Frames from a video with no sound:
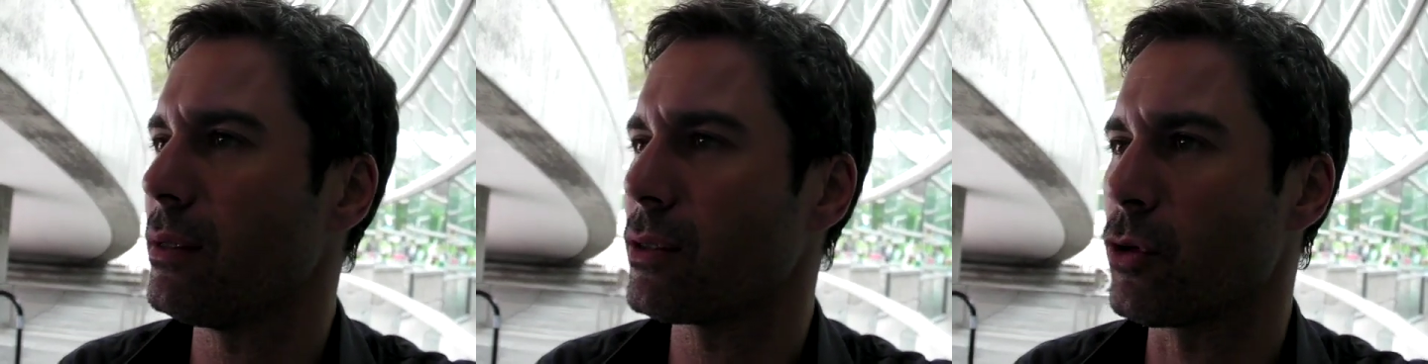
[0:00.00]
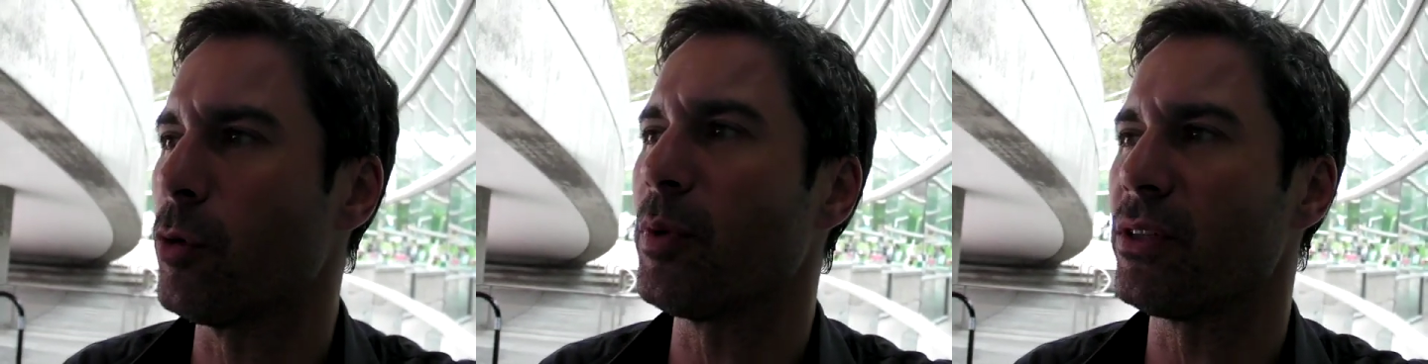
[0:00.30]

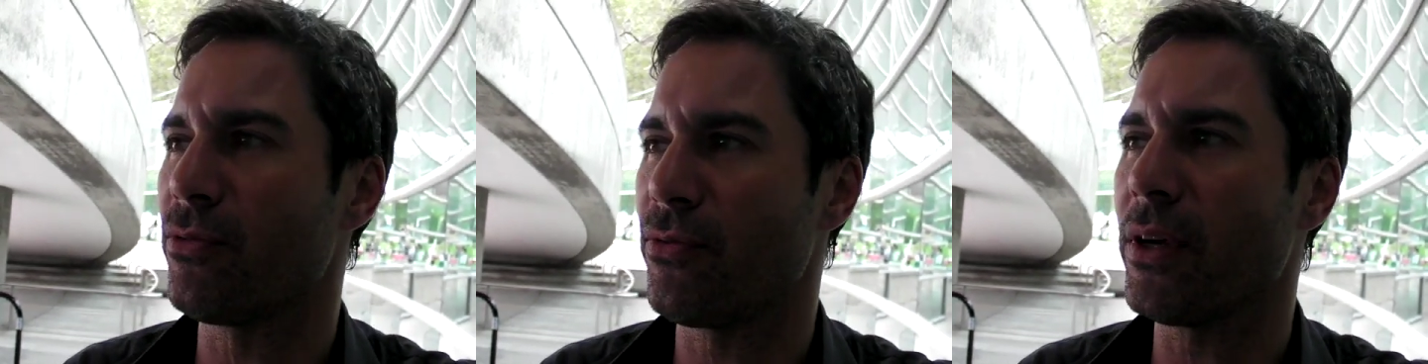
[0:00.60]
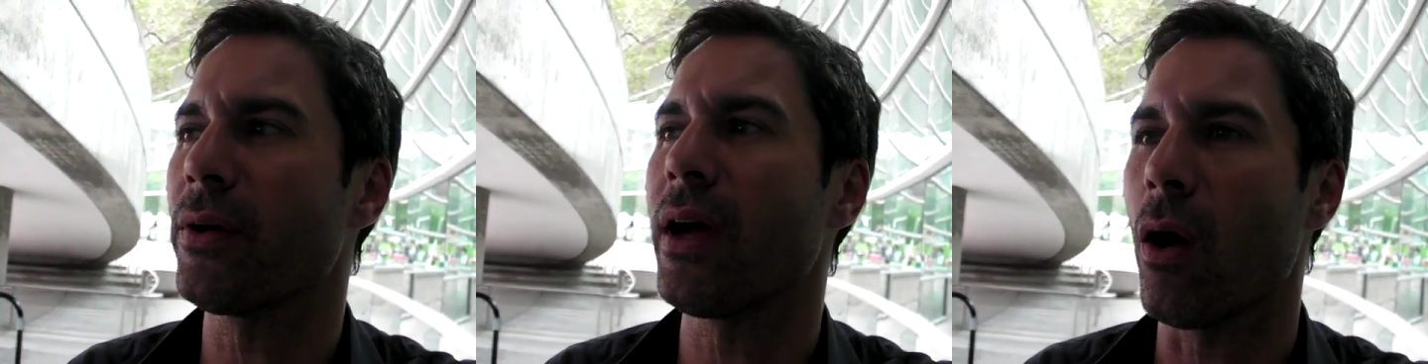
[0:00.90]
group is
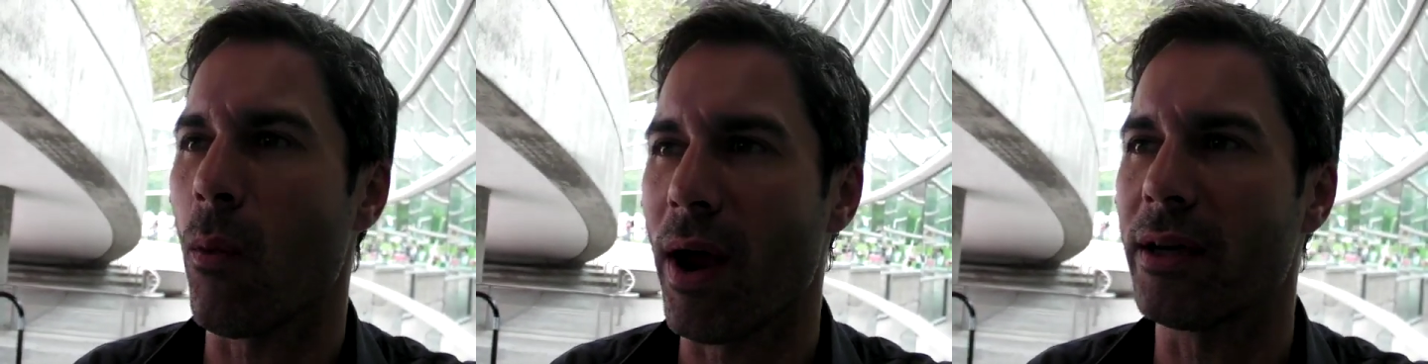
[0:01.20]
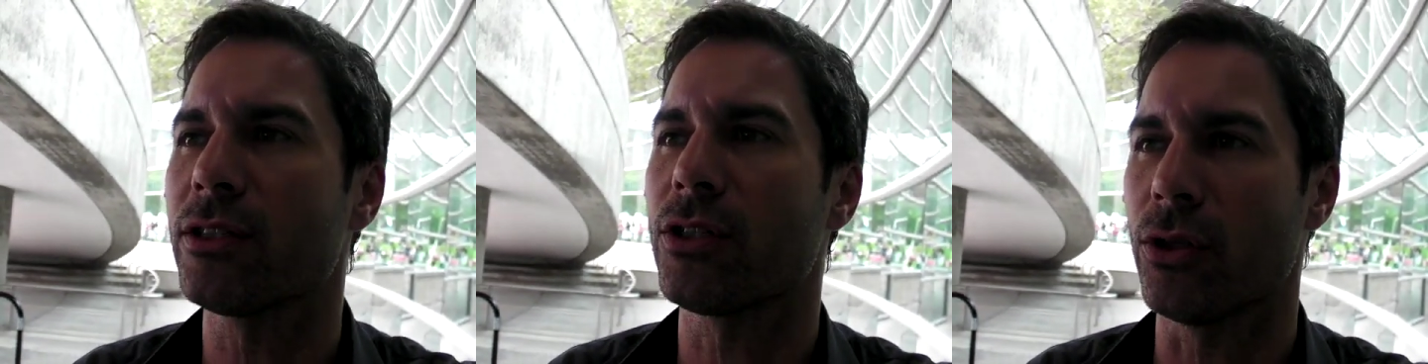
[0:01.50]
figuring out
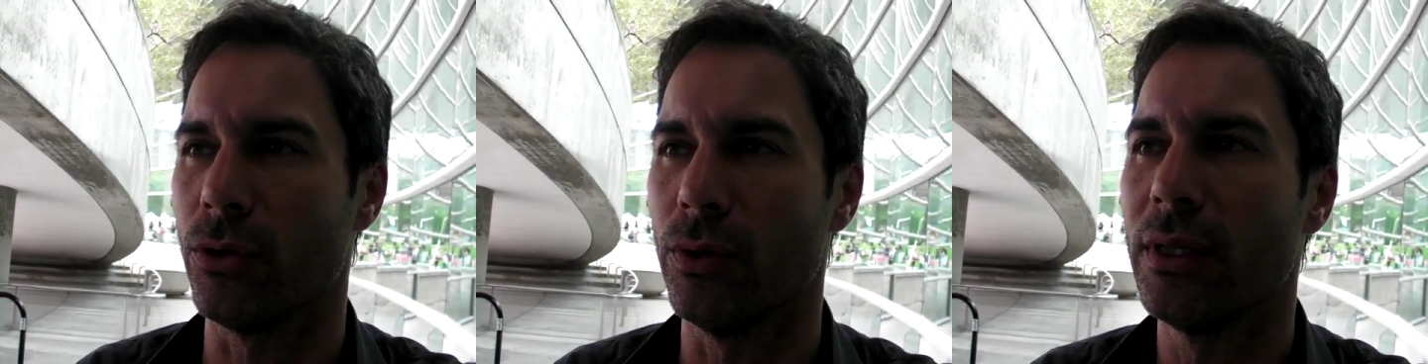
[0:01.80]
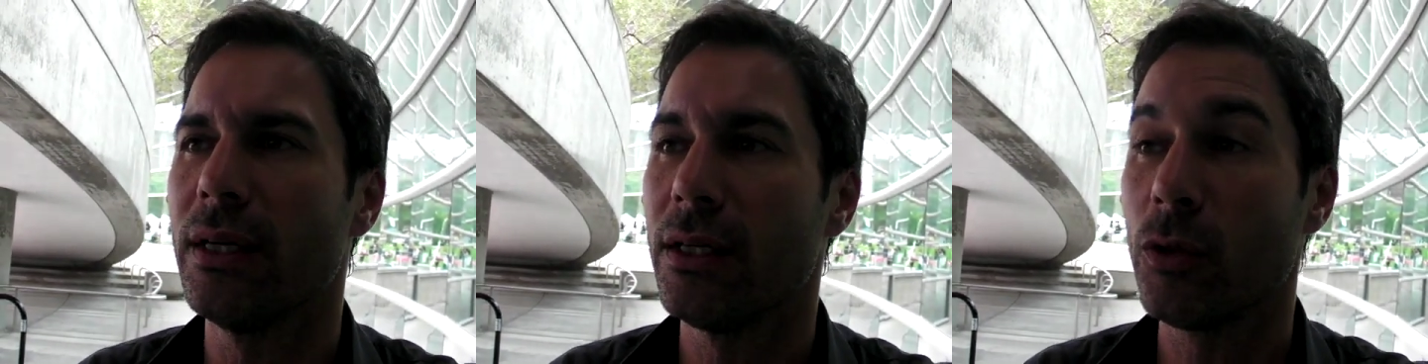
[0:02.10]
ways
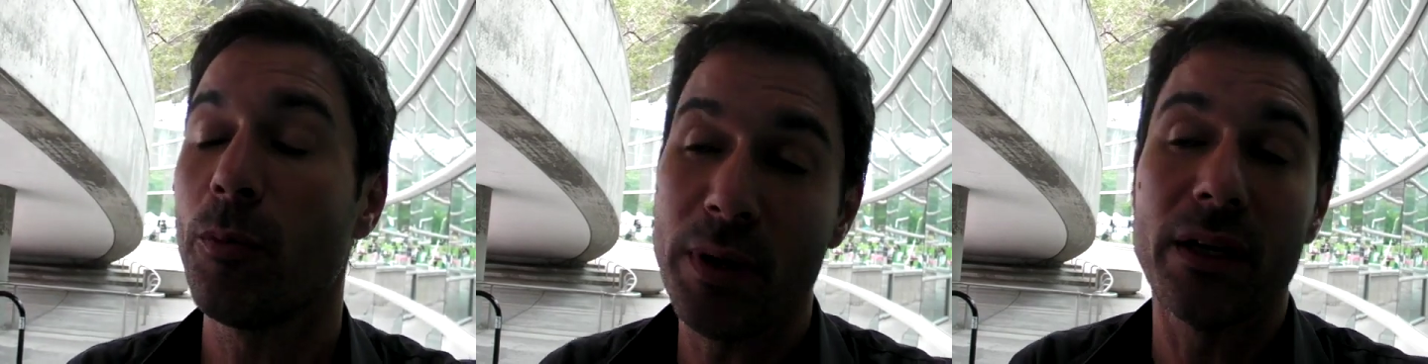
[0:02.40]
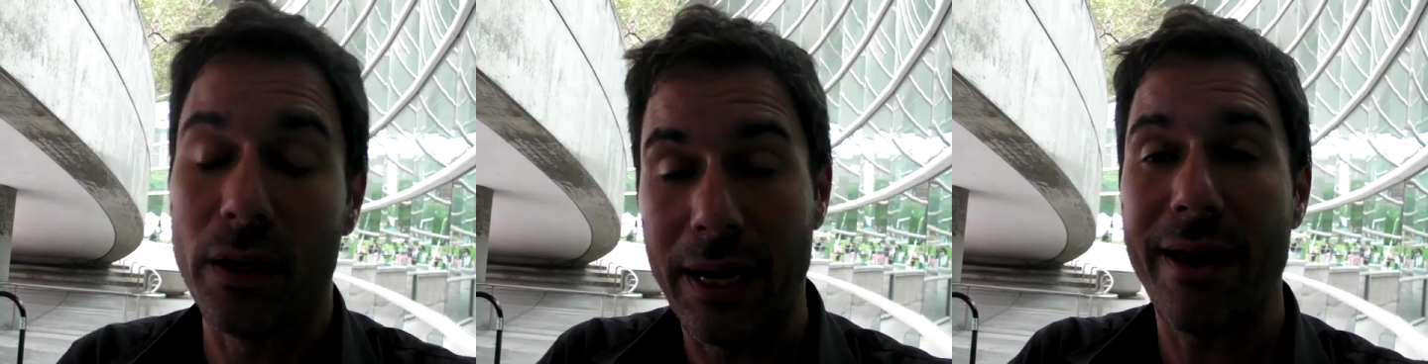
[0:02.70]
to
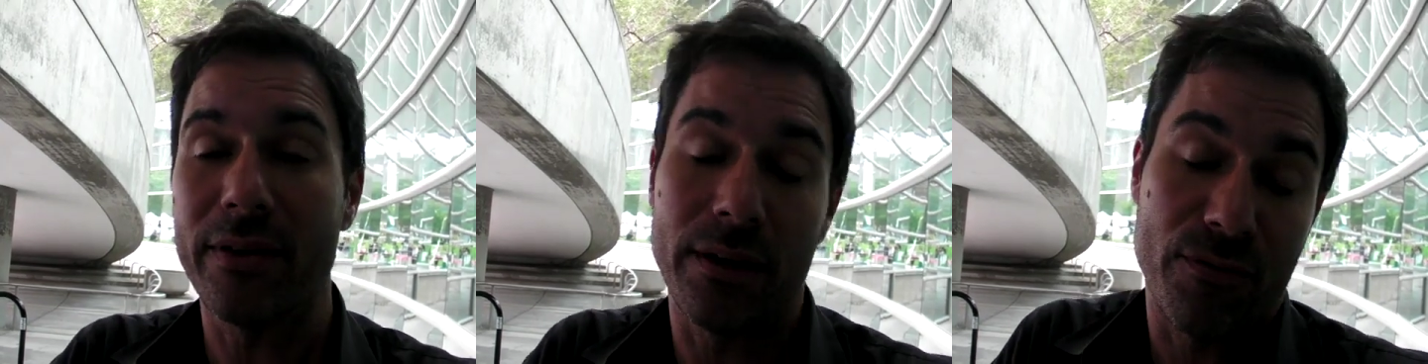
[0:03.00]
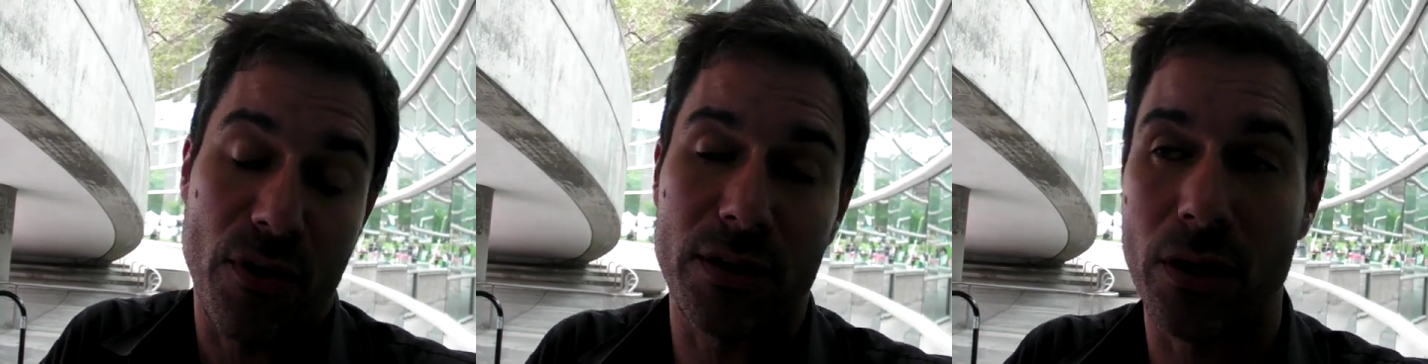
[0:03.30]
appeal, and having it in
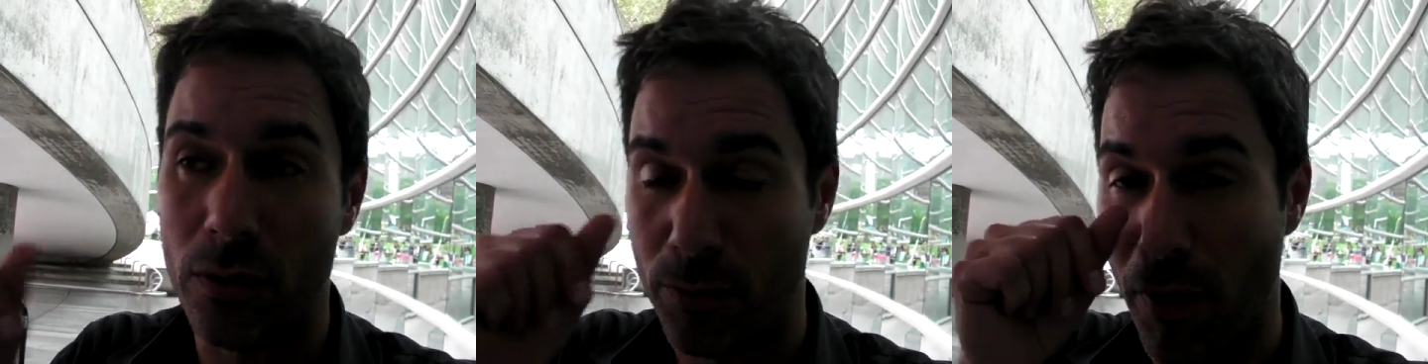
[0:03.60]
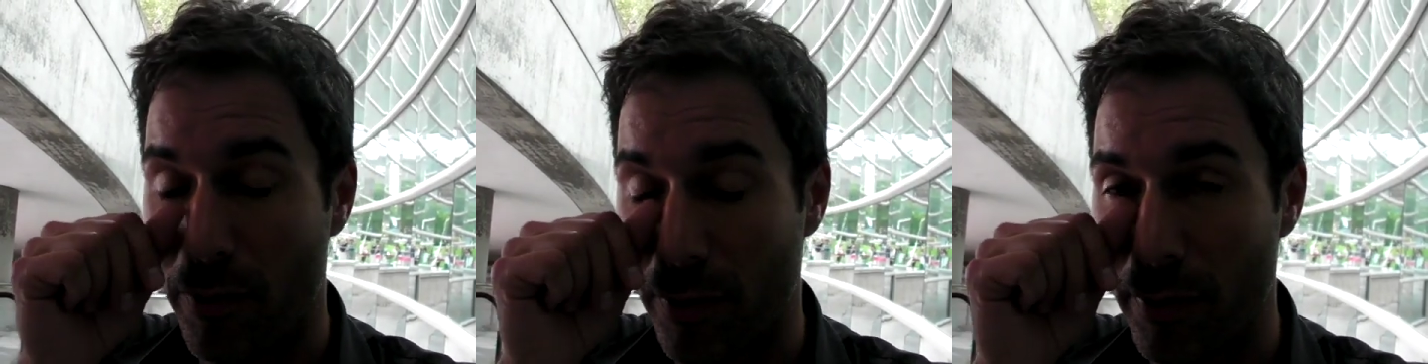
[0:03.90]
Fresno is
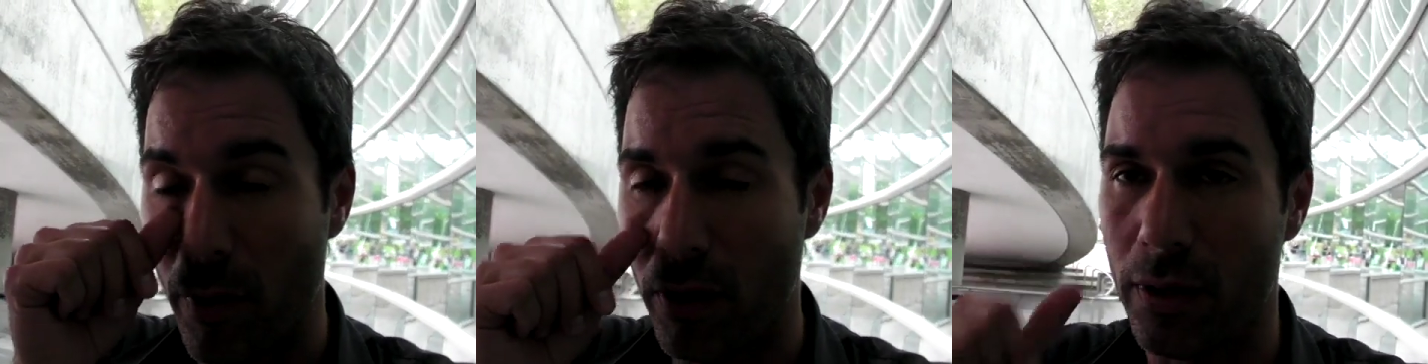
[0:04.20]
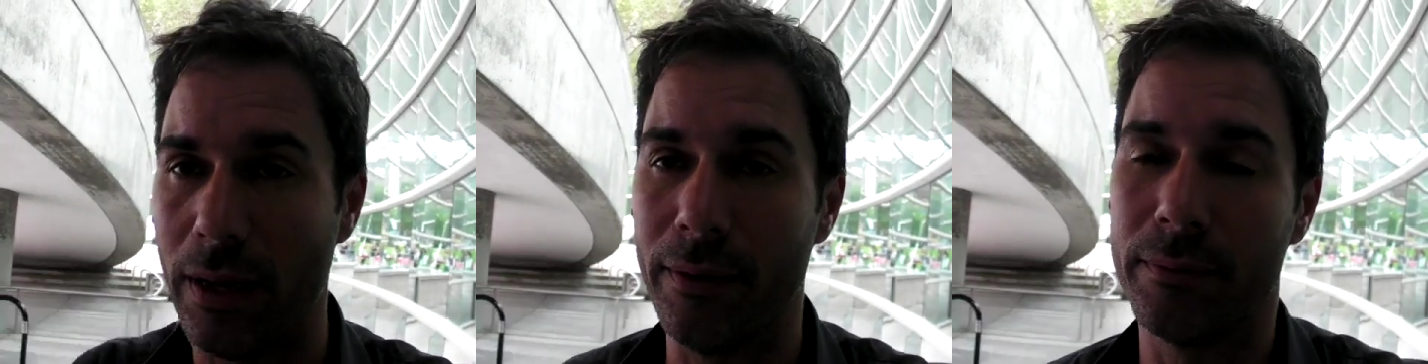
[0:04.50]
probably a big part
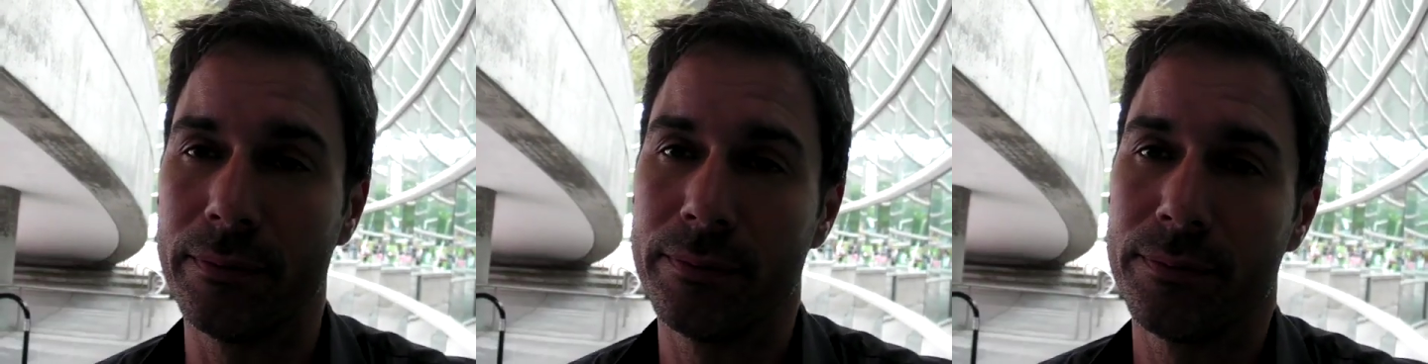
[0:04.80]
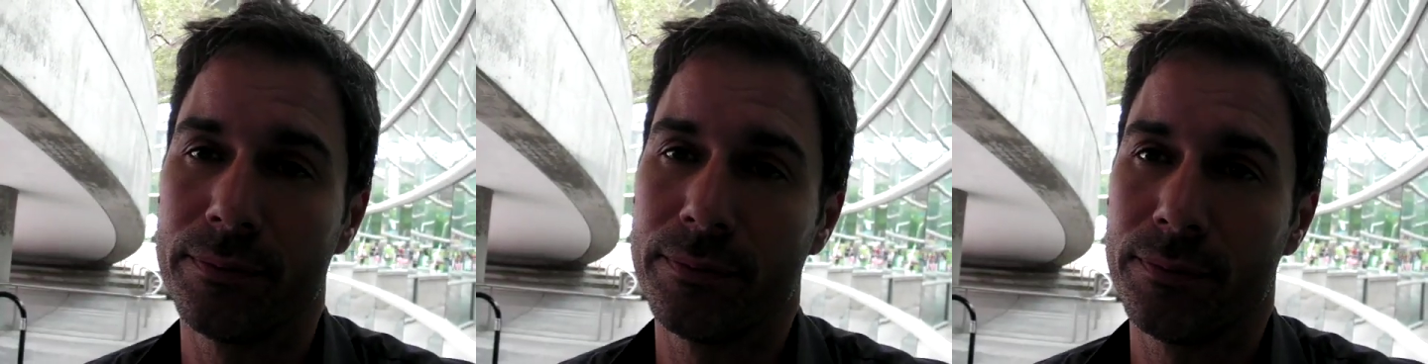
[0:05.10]
of
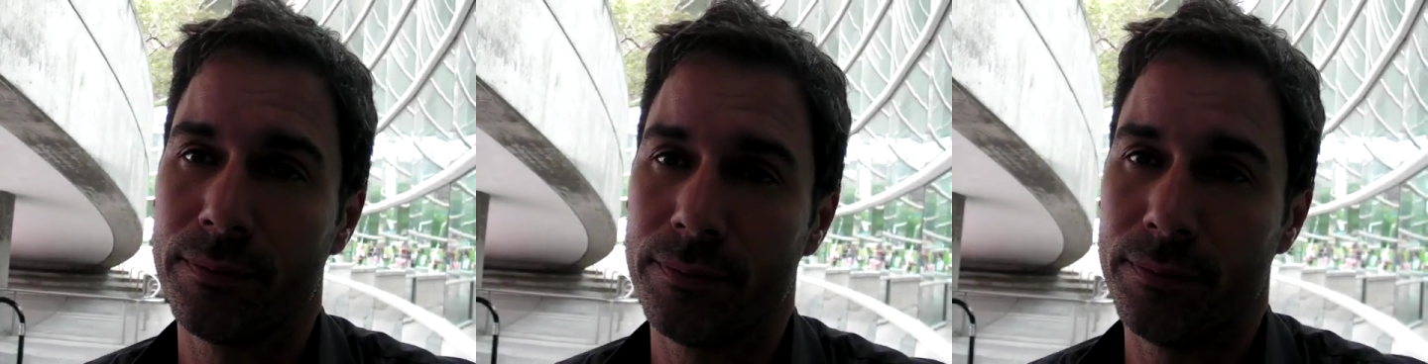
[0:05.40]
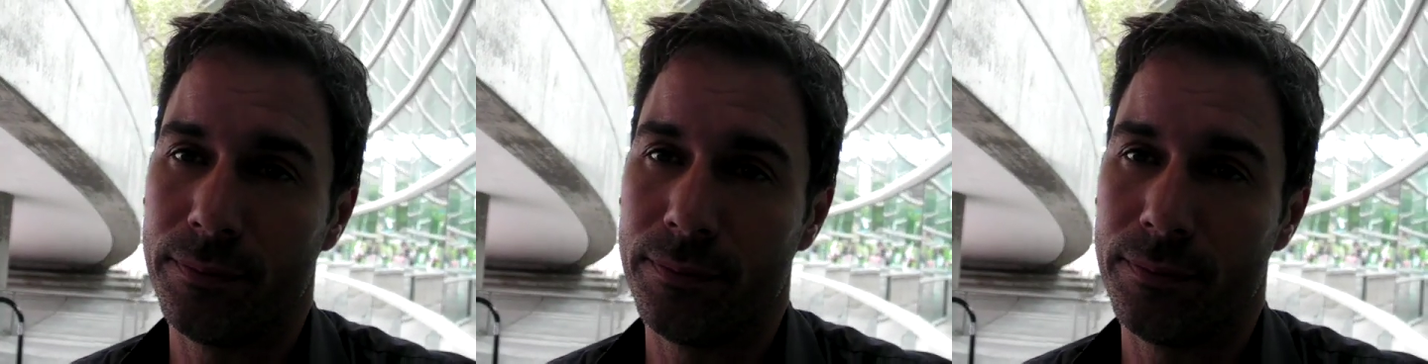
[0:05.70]
that.